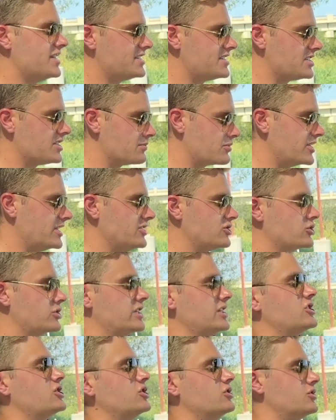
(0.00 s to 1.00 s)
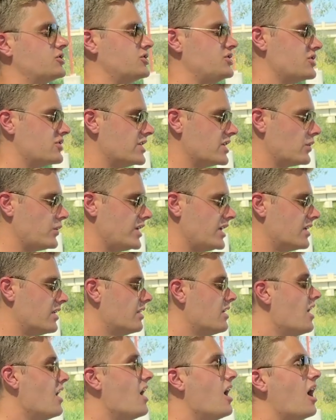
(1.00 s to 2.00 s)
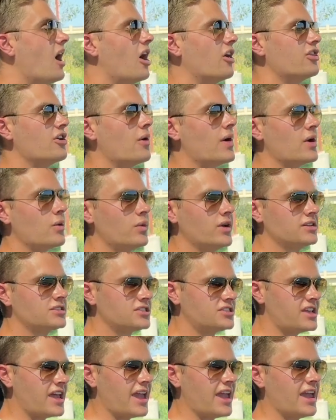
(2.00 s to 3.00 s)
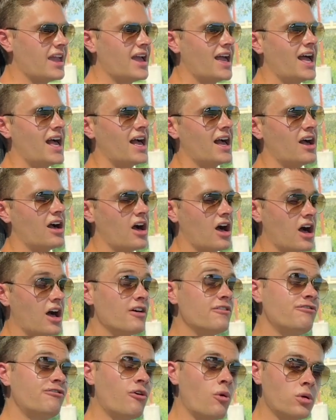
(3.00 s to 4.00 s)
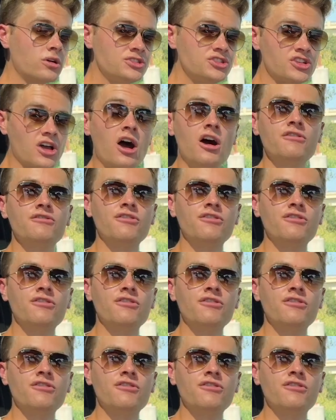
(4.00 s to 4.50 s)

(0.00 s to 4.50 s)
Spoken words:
is a pretty traditional steering wheel, although I will say Fords of